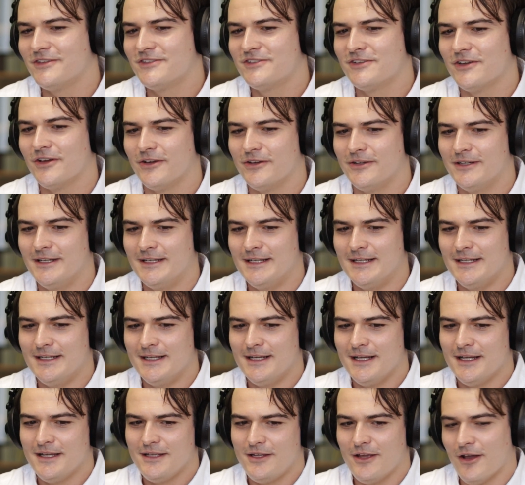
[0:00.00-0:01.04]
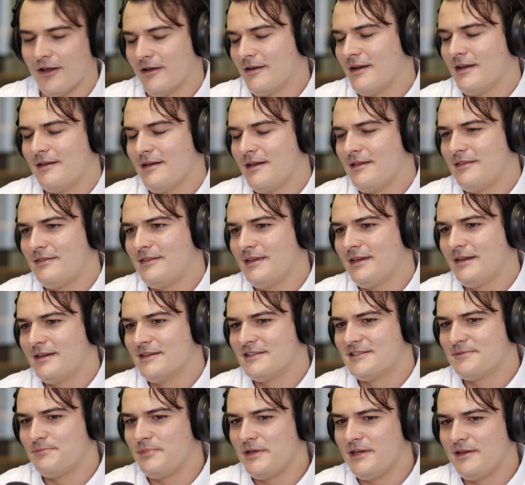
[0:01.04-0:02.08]
So, yeah, I think
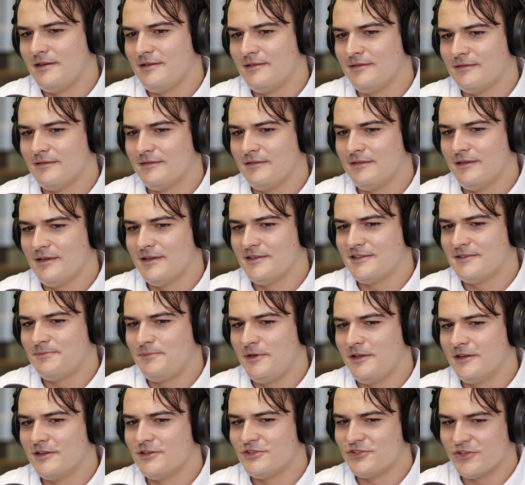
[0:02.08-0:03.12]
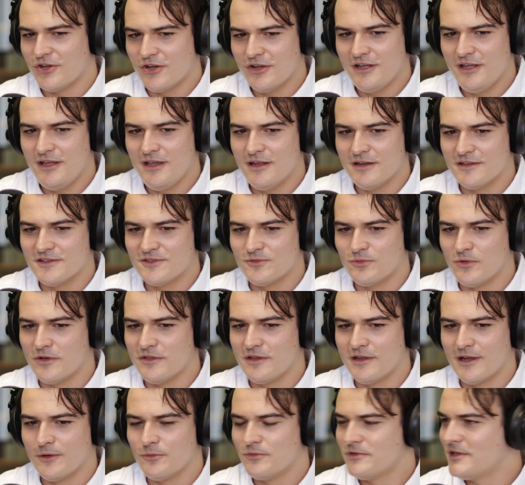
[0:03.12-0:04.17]
it's been a journey, and it's one
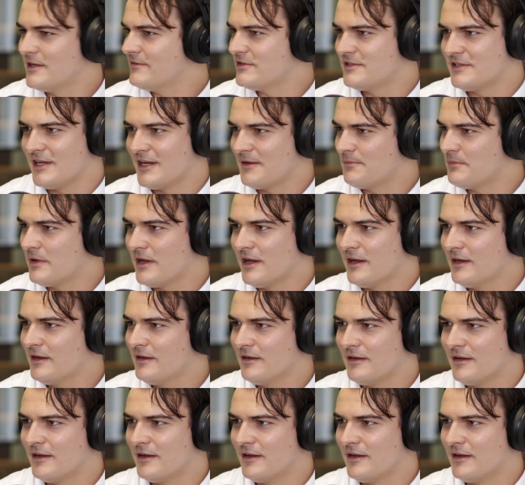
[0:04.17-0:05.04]
that I would never take back.